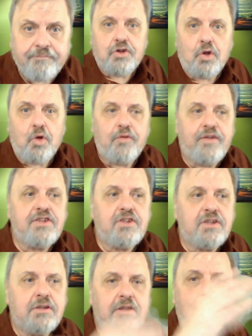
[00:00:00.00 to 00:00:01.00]
So,
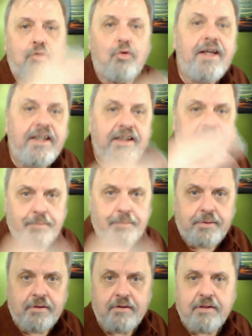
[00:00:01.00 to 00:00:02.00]
this little write
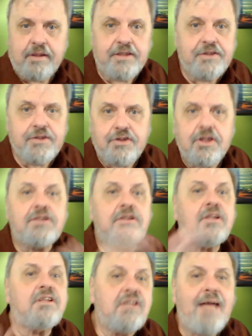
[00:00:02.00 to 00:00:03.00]
up is
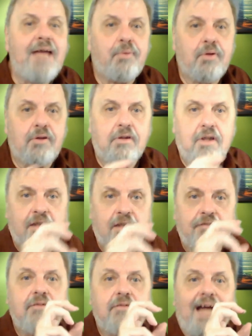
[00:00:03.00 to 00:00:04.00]
just a sample
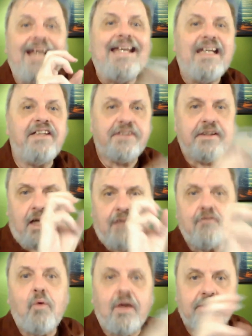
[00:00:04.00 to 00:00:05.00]
of a hint
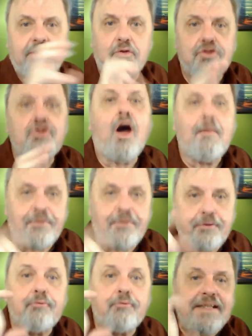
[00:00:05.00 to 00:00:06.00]
of what those top
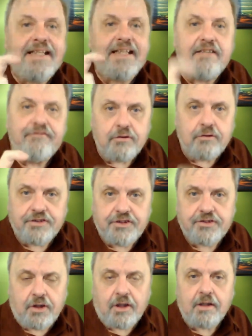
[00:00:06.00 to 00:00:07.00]
three
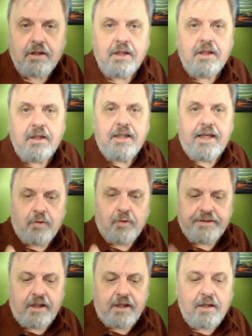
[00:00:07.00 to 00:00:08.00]
influences are and
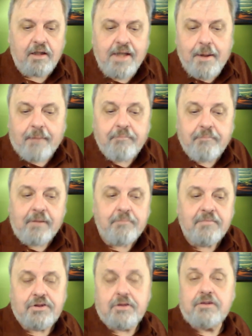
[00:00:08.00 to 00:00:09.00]
what they are.
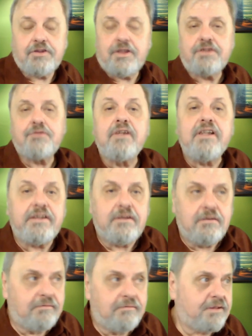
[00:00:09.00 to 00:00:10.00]
So it doesn't
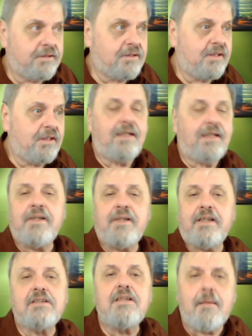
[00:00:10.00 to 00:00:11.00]
really, it, I
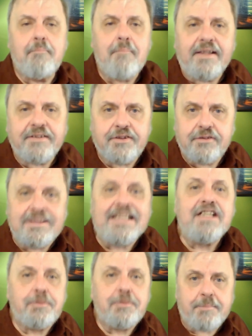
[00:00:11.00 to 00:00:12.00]
mean, it's not meant to
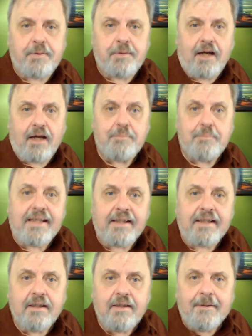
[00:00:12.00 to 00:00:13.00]
teach people how to
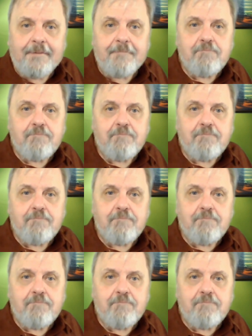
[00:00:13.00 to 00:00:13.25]
be.